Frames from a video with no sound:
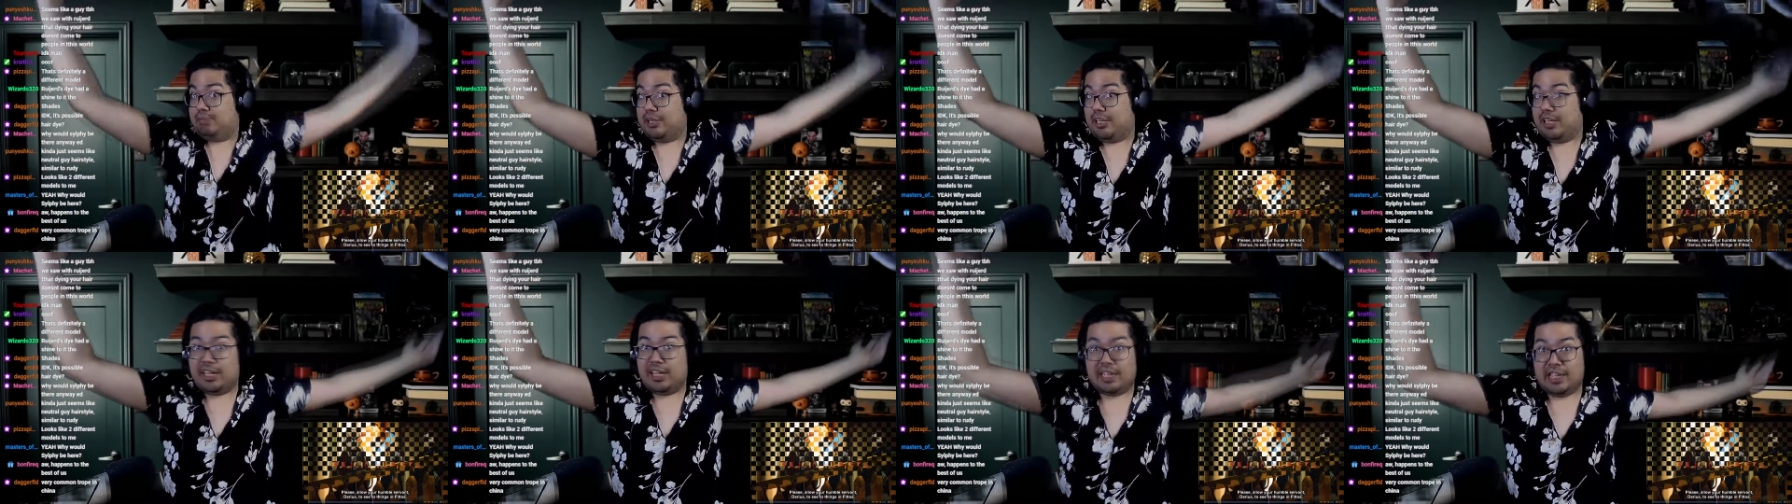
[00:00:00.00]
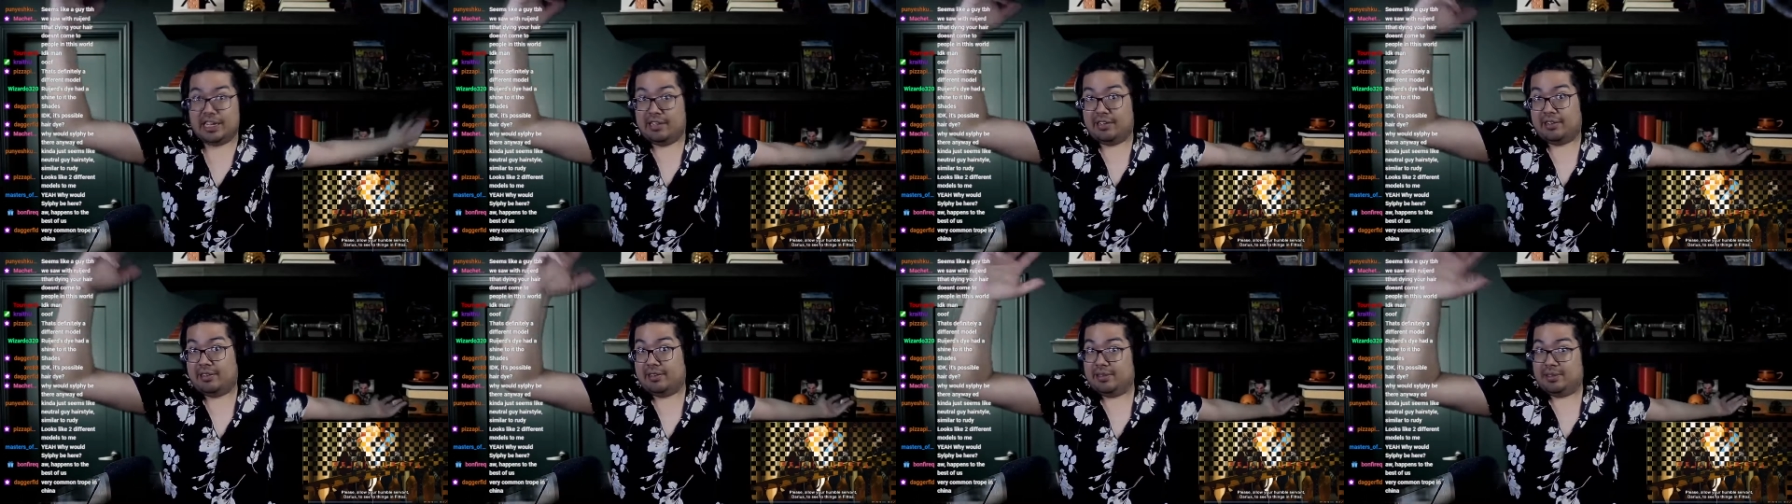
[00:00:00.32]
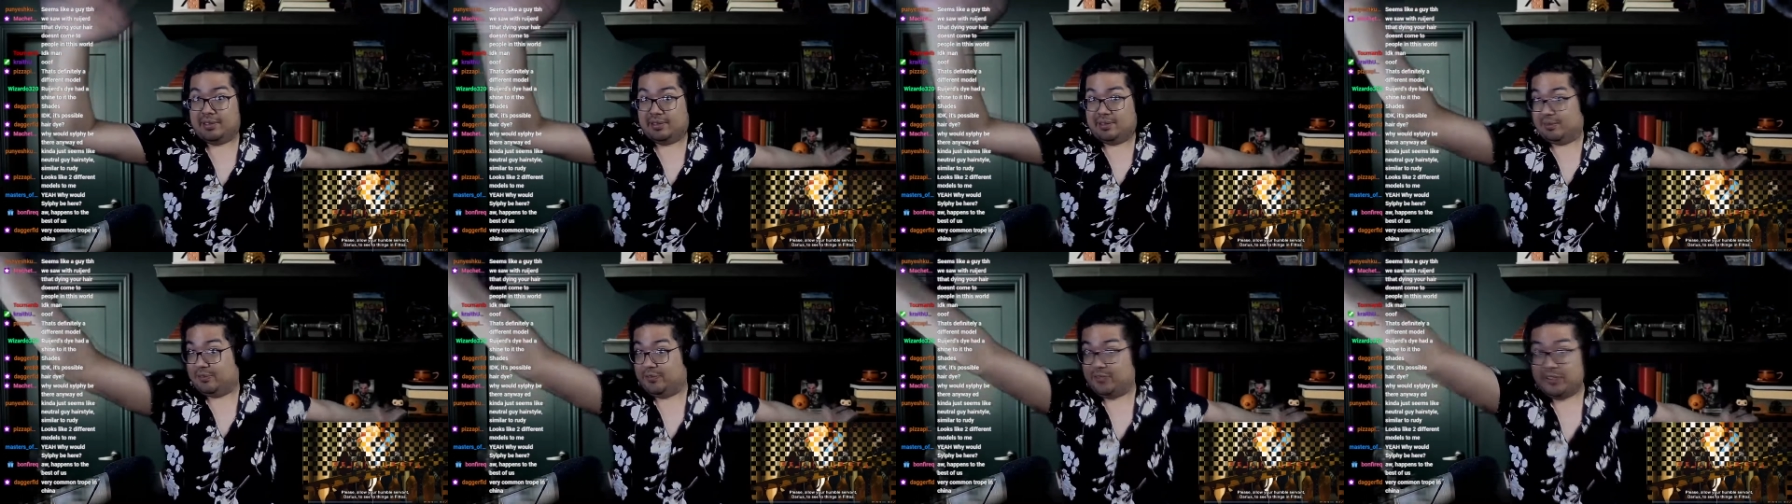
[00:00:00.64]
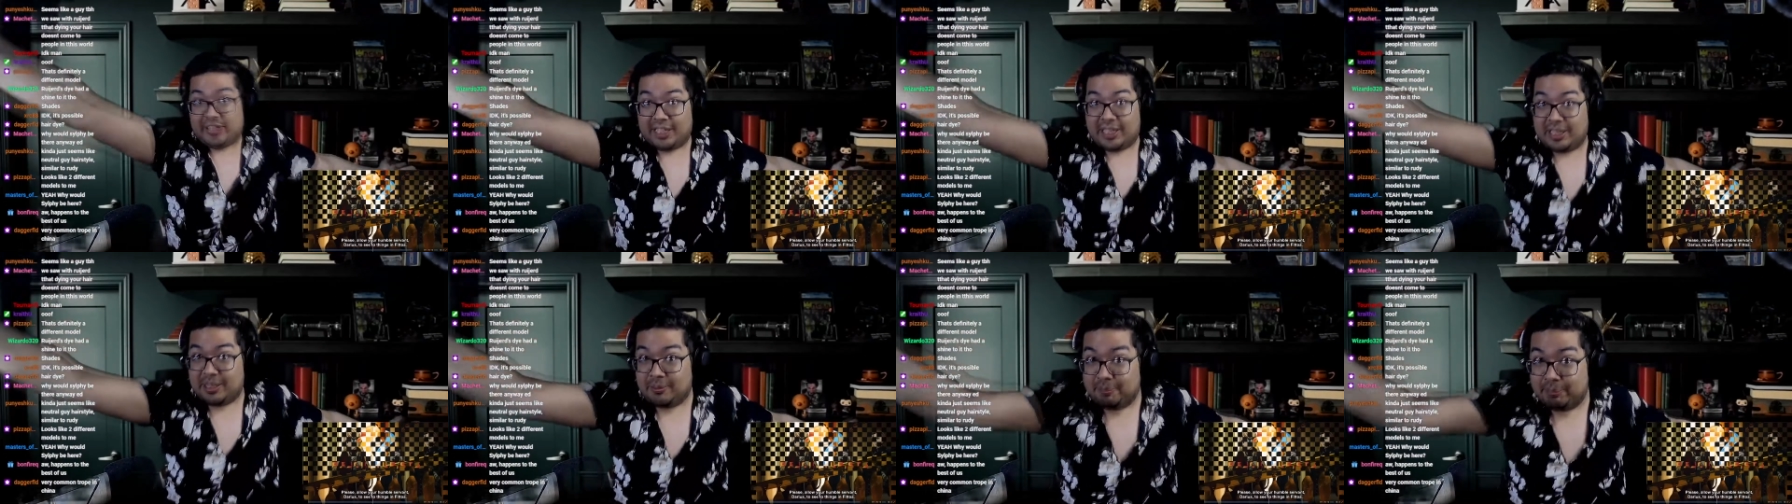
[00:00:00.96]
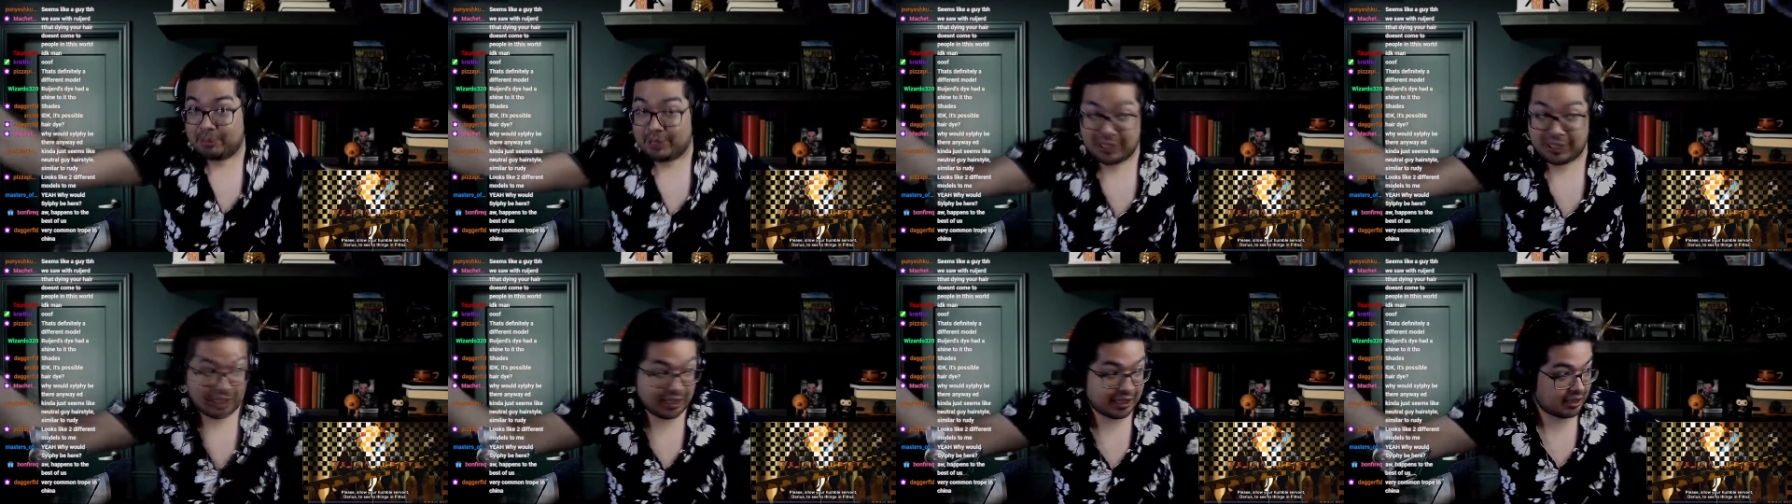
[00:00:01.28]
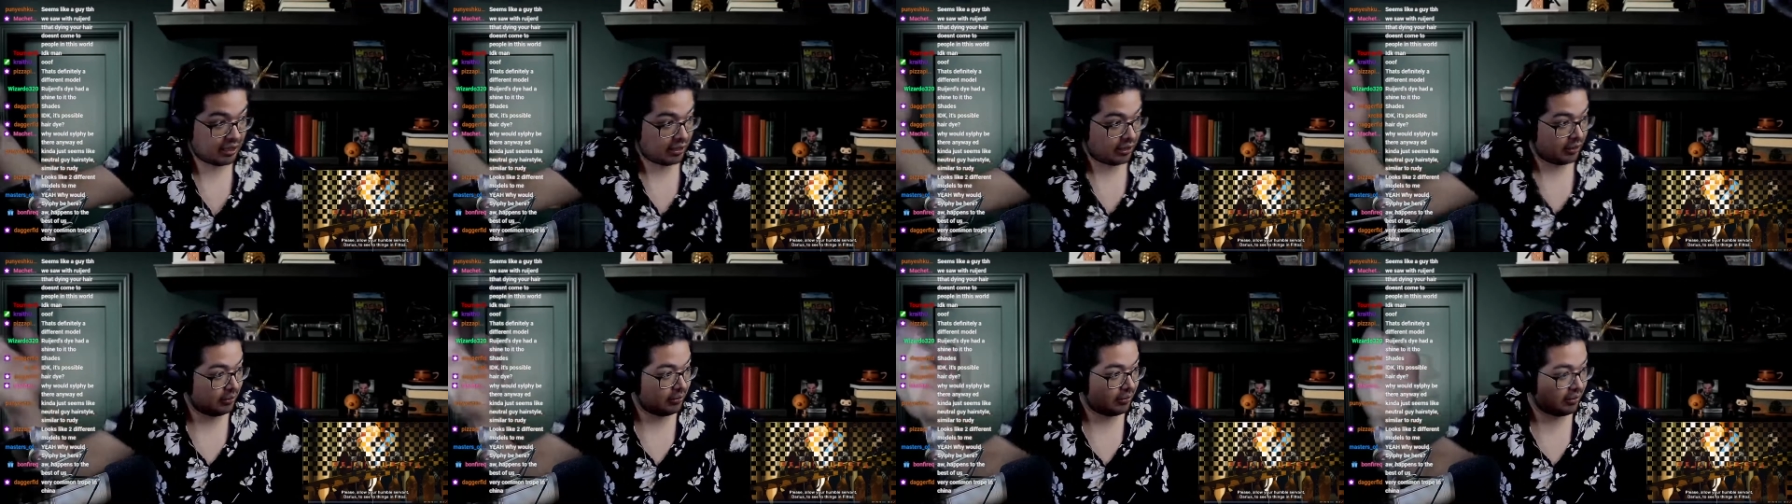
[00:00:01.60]
Plot. Fucking
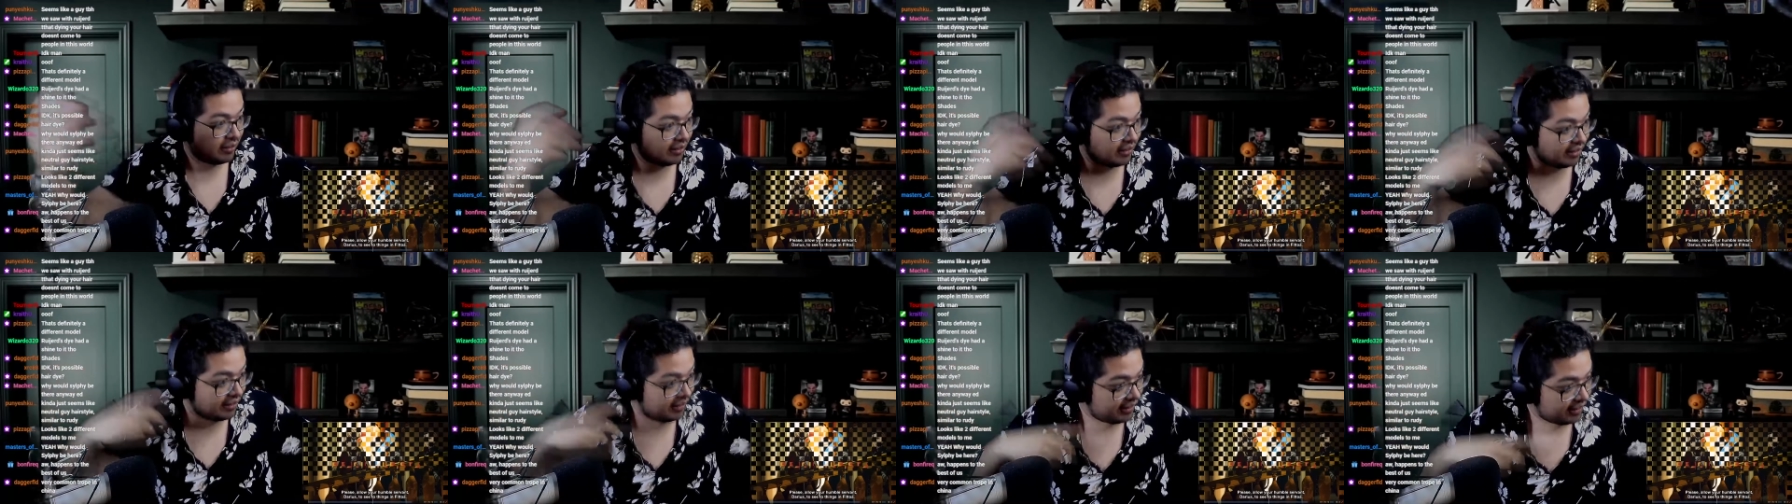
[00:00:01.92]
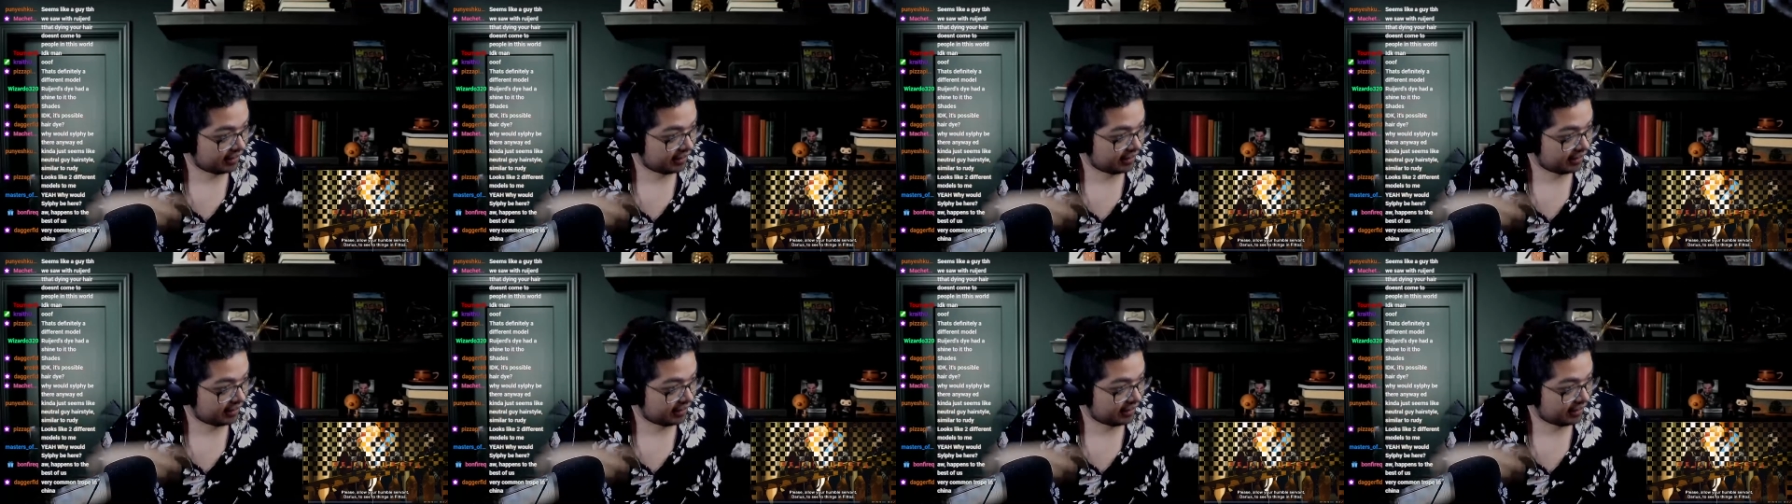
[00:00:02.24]
plot, dude.